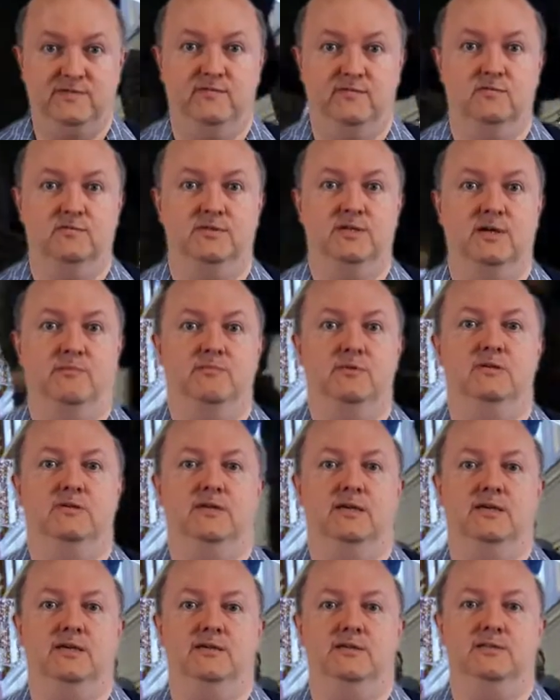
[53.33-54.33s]
for Dublin
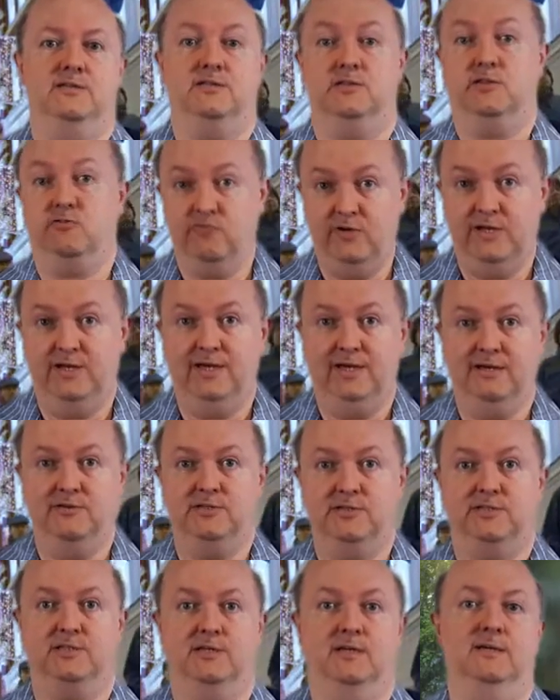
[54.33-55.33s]
is the
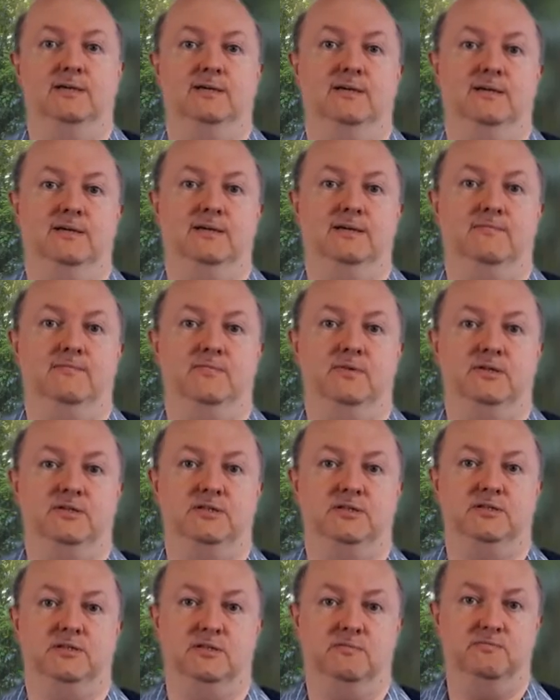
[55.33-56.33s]
Greenhouse. This
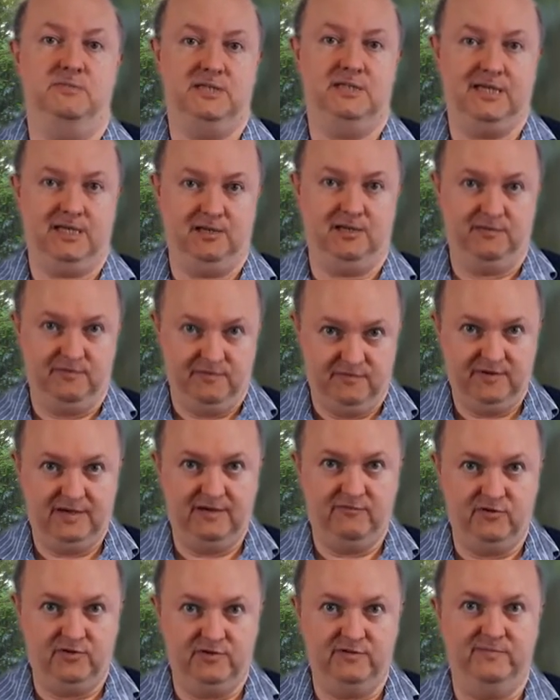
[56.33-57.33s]
is a particular
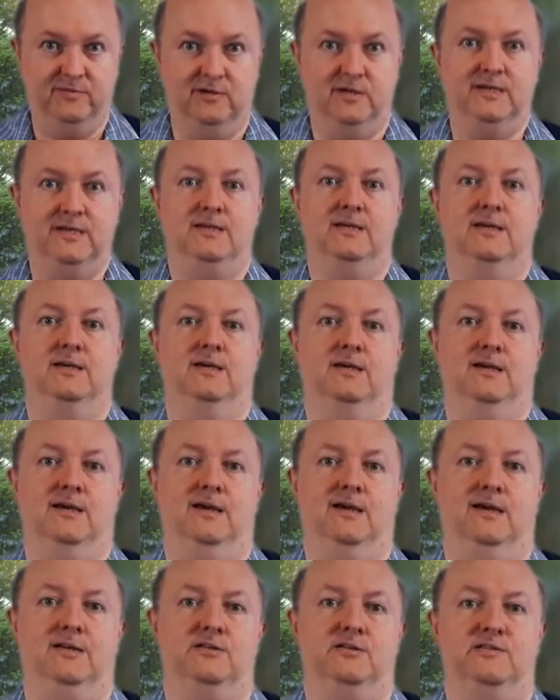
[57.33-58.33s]
favourite of mine
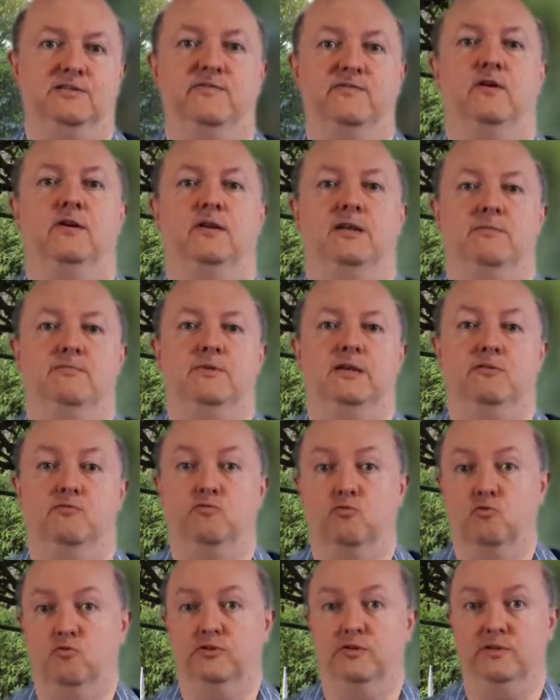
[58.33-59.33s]
and has finally been
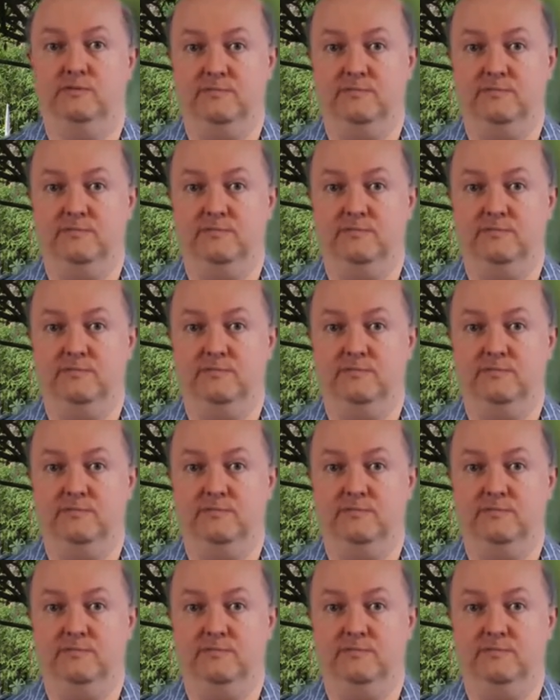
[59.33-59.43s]
awarded a